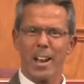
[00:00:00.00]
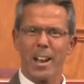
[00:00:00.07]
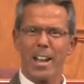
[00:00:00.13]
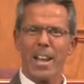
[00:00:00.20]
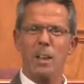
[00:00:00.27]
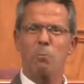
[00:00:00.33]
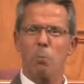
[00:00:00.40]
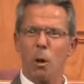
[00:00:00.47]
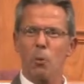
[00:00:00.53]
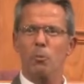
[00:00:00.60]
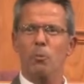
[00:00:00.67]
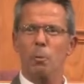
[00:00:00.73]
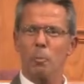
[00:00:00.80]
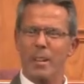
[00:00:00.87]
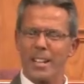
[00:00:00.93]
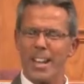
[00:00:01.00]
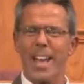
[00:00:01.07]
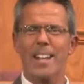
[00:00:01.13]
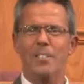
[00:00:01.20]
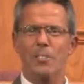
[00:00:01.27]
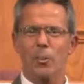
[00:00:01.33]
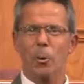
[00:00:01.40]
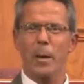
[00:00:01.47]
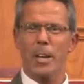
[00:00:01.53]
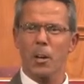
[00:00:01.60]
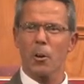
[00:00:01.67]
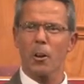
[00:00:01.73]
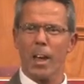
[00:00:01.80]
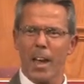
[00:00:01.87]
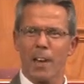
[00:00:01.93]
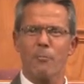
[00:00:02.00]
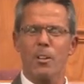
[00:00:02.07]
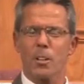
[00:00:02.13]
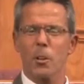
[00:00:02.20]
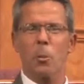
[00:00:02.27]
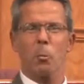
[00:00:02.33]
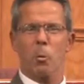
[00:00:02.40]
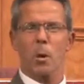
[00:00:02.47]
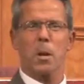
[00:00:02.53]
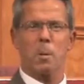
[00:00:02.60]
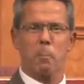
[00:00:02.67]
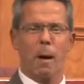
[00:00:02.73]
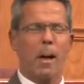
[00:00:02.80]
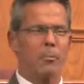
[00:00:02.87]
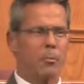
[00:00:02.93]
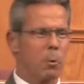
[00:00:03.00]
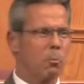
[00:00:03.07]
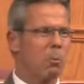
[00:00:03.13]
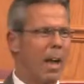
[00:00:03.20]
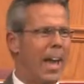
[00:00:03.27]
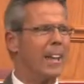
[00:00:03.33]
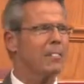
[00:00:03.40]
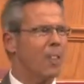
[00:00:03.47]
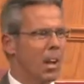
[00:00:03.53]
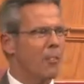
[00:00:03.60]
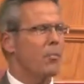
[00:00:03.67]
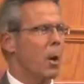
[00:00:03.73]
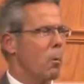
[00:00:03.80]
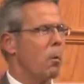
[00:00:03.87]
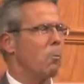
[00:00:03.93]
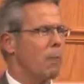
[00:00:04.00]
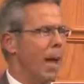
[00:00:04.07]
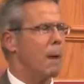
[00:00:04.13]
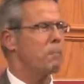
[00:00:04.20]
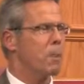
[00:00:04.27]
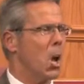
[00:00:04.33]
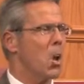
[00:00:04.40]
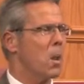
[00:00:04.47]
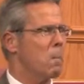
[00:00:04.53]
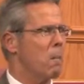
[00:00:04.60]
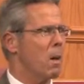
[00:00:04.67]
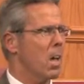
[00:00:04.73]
He rose from the dead so we go to heaven. You're worried about the rag that were wrapped on him?